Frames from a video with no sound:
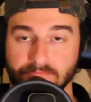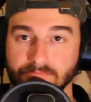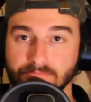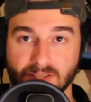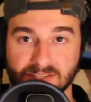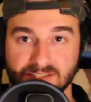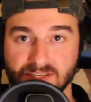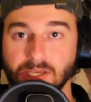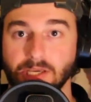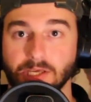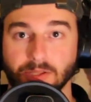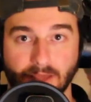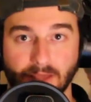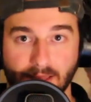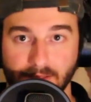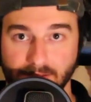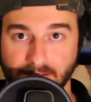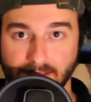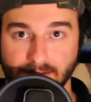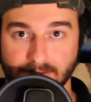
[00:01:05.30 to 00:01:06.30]
Ezekiel
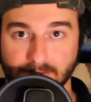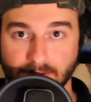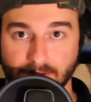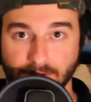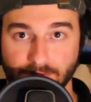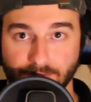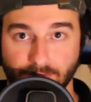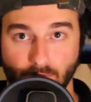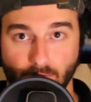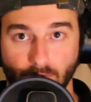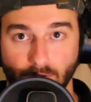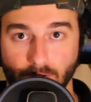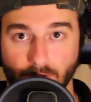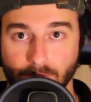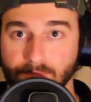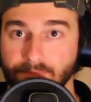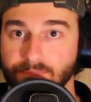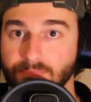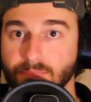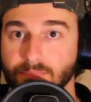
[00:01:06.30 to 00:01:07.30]
Elliott for
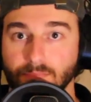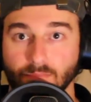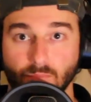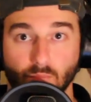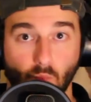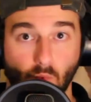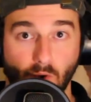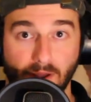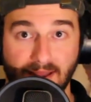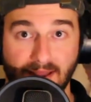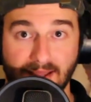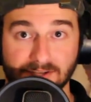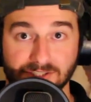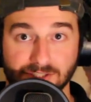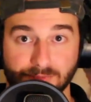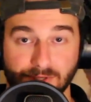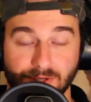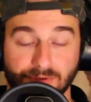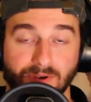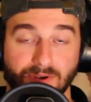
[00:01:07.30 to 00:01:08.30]
one
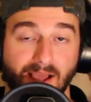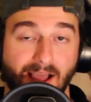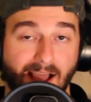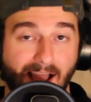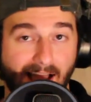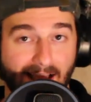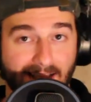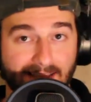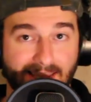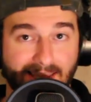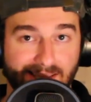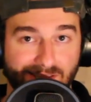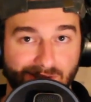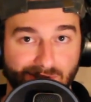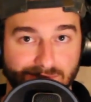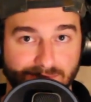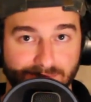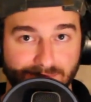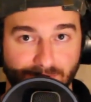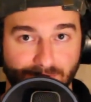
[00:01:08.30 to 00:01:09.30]
attribute, I can't
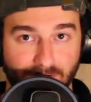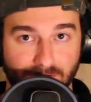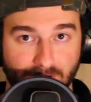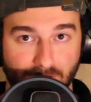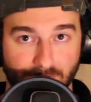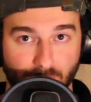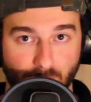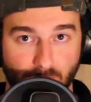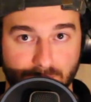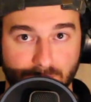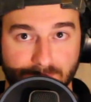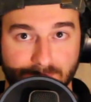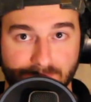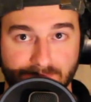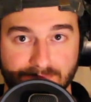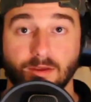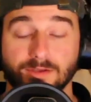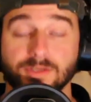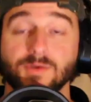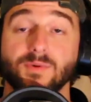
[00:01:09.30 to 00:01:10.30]
use him for another one.
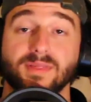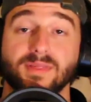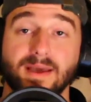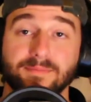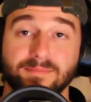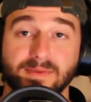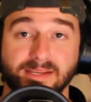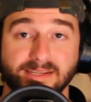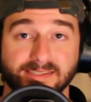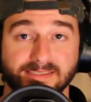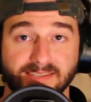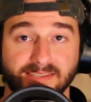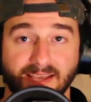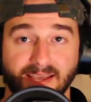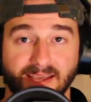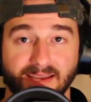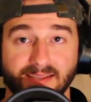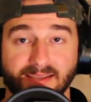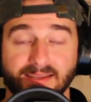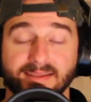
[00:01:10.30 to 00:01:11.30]
So with that being
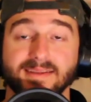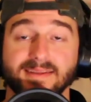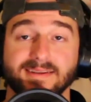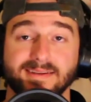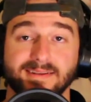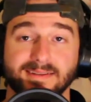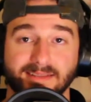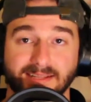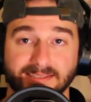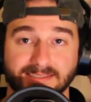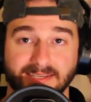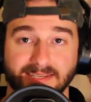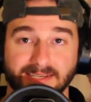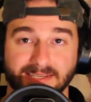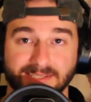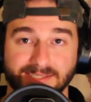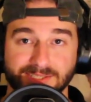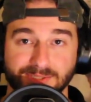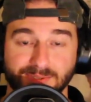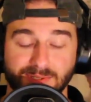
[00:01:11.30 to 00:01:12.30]
said, let's get
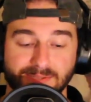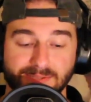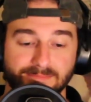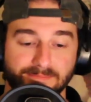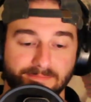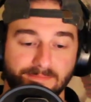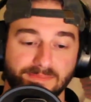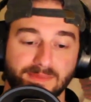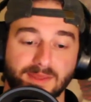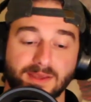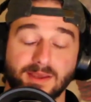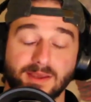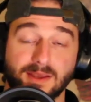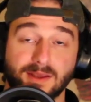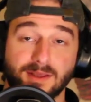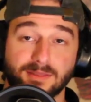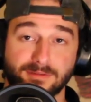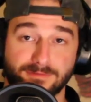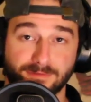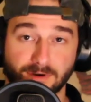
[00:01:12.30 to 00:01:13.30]
into it.
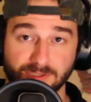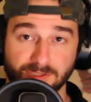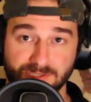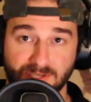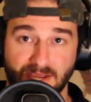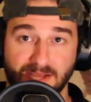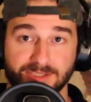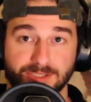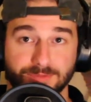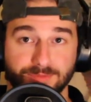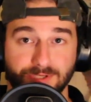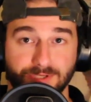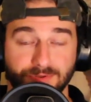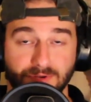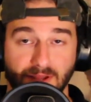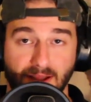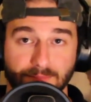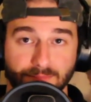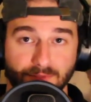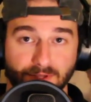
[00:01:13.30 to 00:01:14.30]
The first attribute
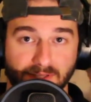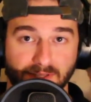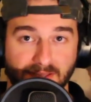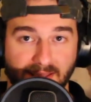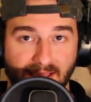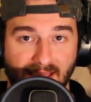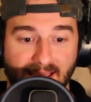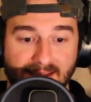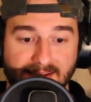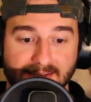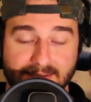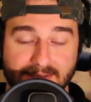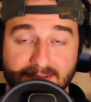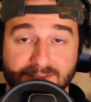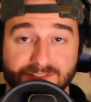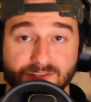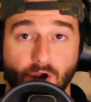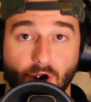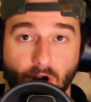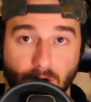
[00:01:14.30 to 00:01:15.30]
I'm looking at
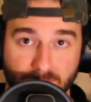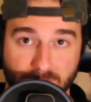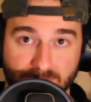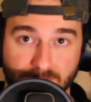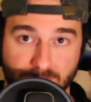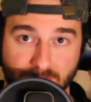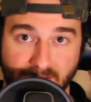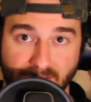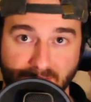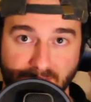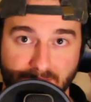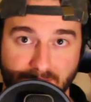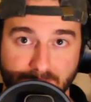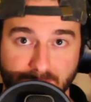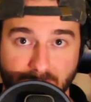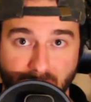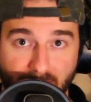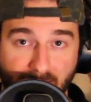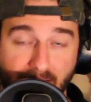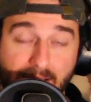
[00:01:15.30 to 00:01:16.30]
is arm strength,
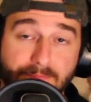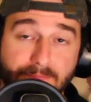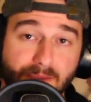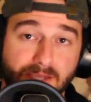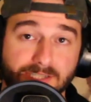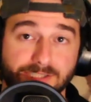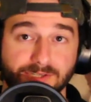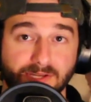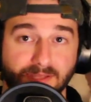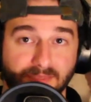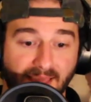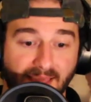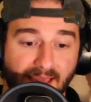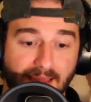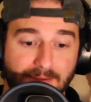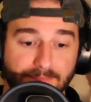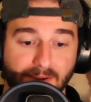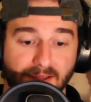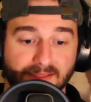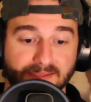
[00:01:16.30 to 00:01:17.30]
and I'm measuring
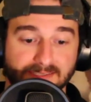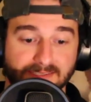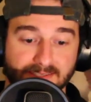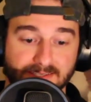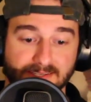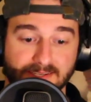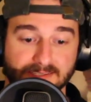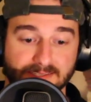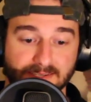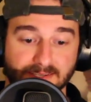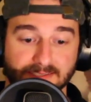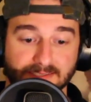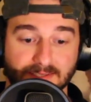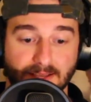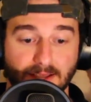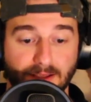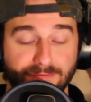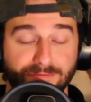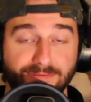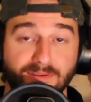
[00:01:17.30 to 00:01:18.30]
that by the statistics
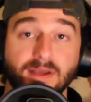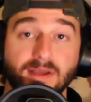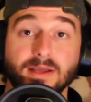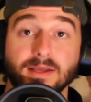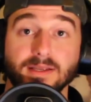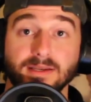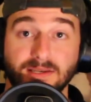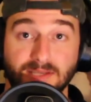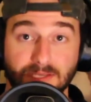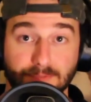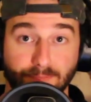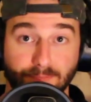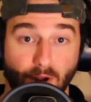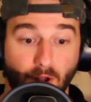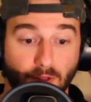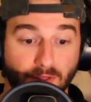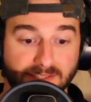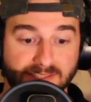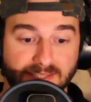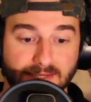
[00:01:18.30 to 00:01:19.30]
of deep
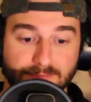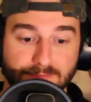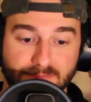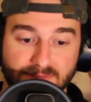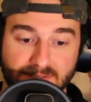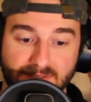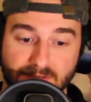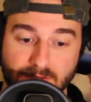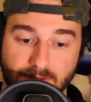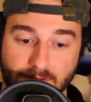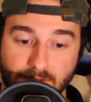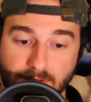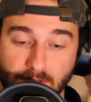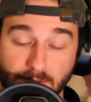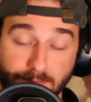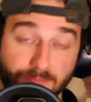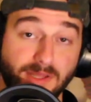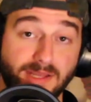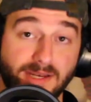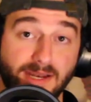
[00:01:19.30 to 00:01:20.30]
ball attempts,
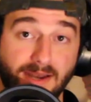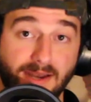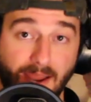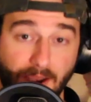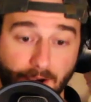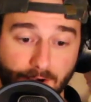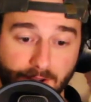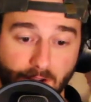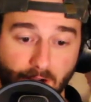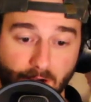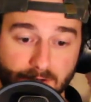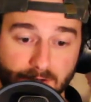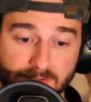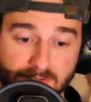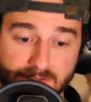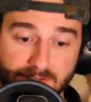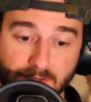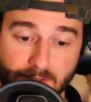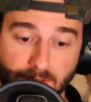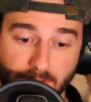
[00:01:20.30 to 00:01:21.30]
completed air
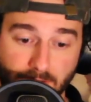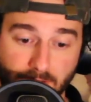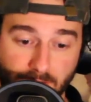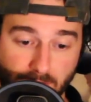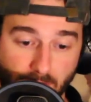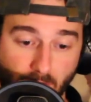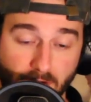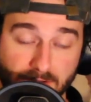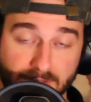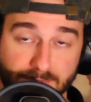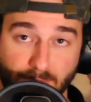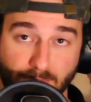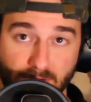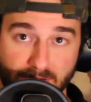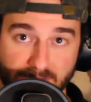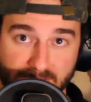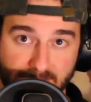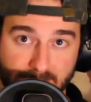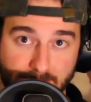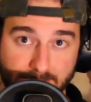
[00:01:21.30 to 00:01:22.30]
yards, yards per
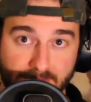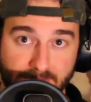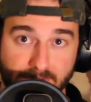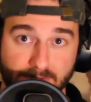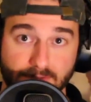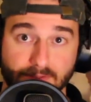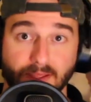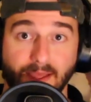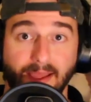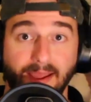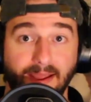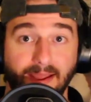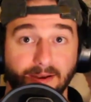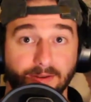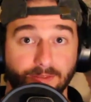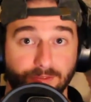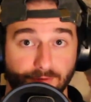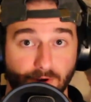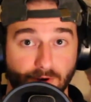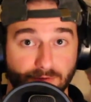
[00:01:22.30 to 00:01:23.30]
attempt,
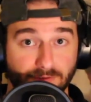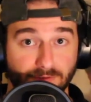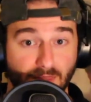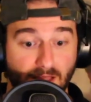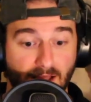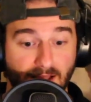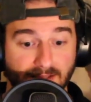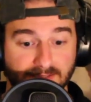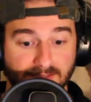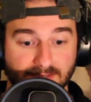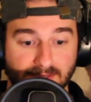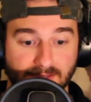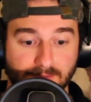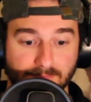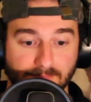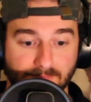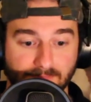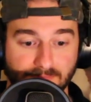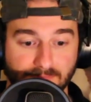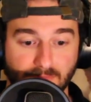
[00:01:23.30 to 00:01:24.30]
and throw velocity.
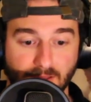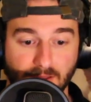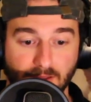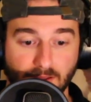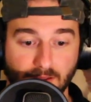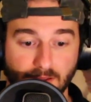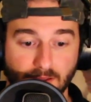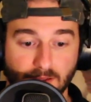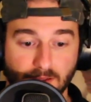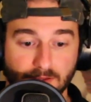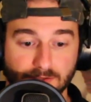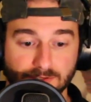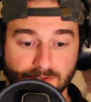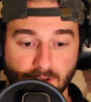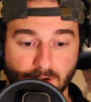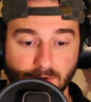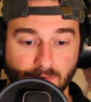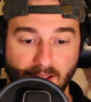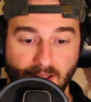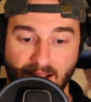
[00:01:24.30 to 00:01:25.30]

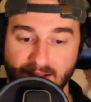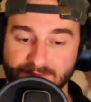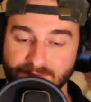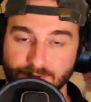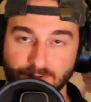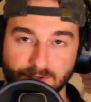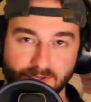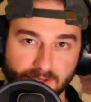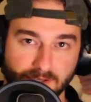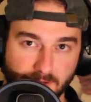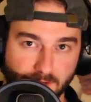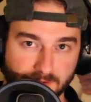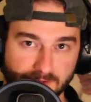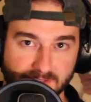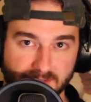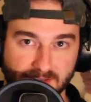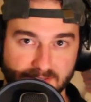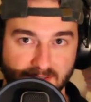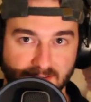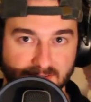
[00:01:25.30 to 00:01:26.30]
So after looking at all these
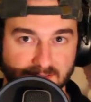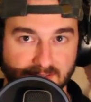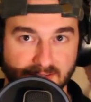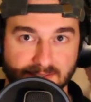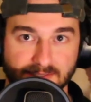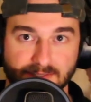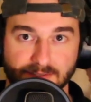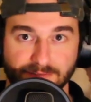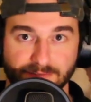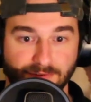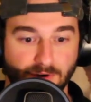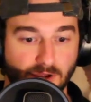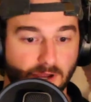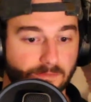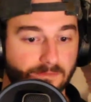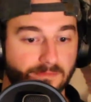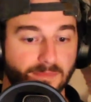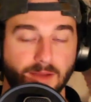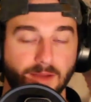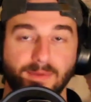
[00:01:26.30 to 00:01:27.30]
statistics
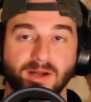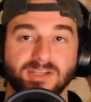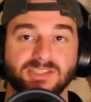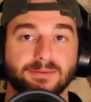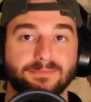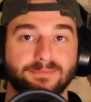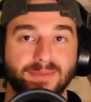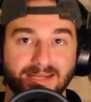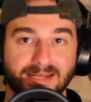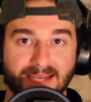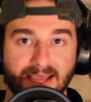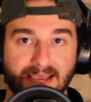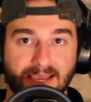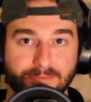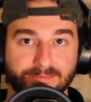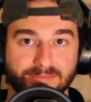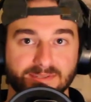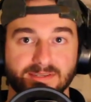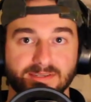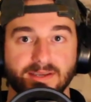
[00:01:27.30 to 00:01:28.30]
from a bunch of big
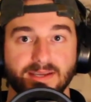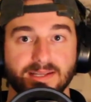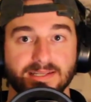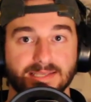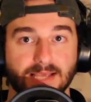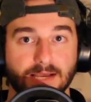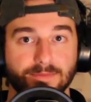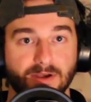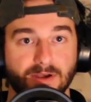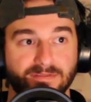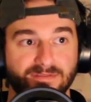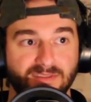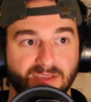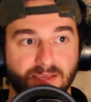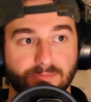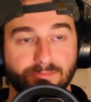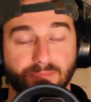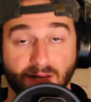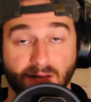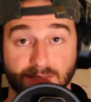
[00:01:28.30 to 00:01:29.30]
names and some of
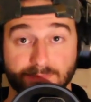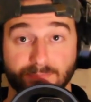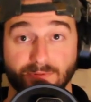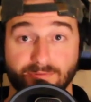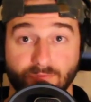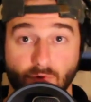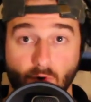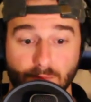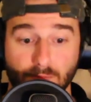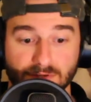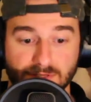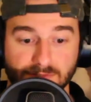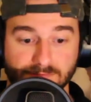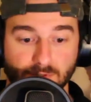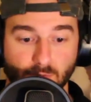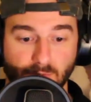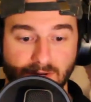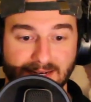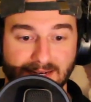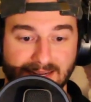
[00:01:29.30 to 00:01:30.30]
the biggest performers of
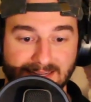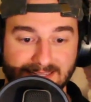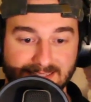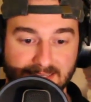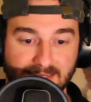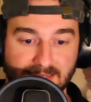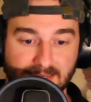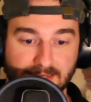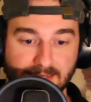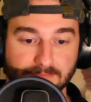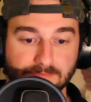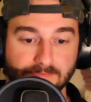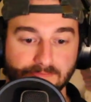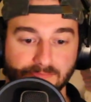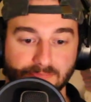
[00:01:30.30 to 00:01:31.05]
2019,